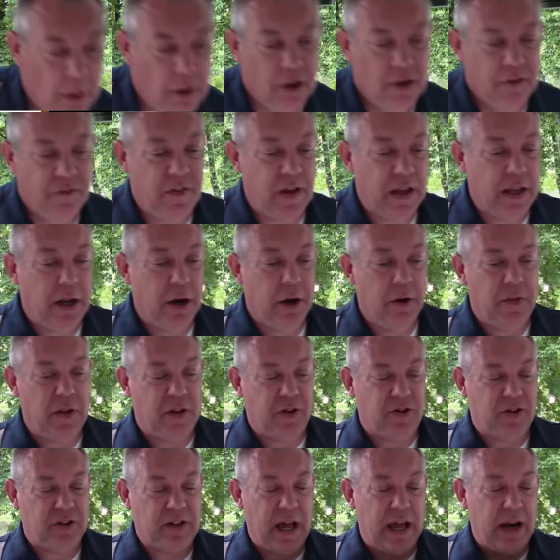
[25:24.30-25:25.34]
figure that
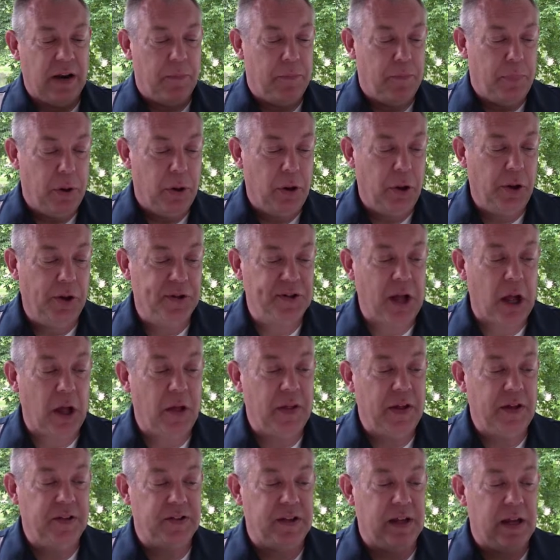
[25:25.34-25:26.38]
just kind of pulls all
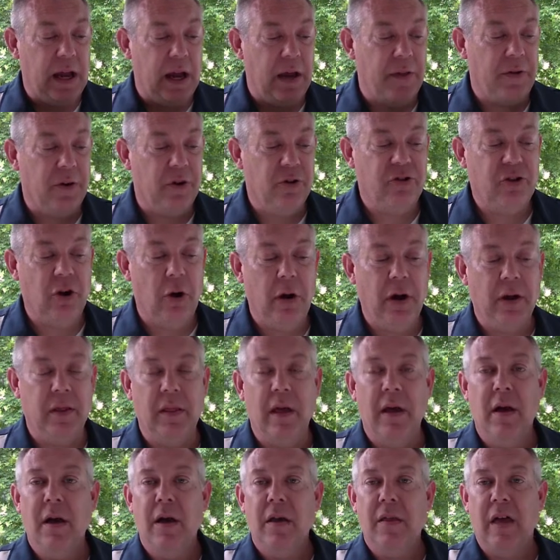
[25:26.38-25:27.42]
these together,
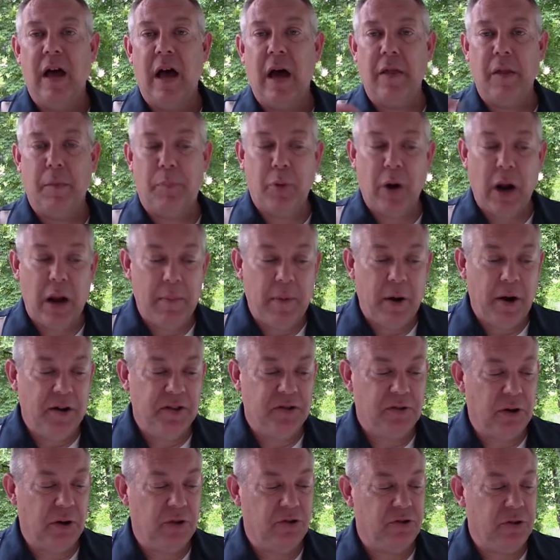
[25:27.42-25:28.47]
showing how the primary
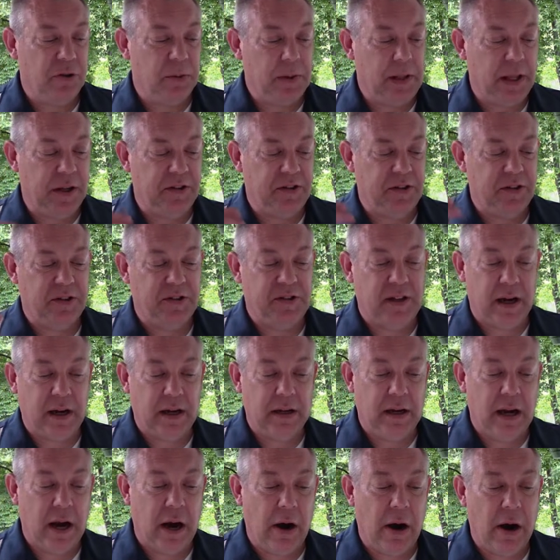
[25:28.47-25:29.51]
structure relates to
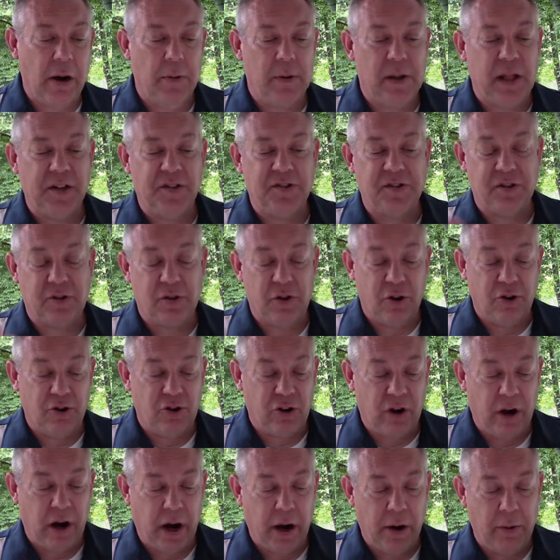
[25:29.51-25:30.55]
secondary, relates to
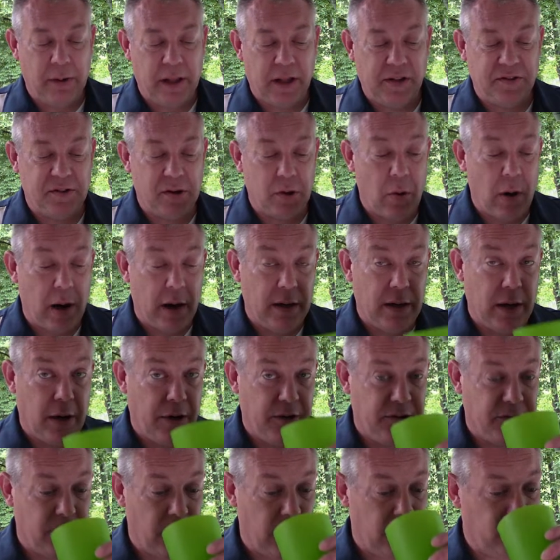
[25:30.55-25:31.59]
tertiary, relates to
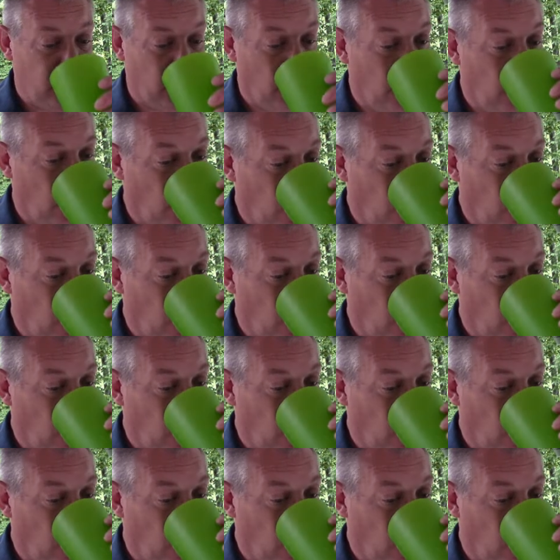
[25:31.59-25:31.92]
quaternary structure.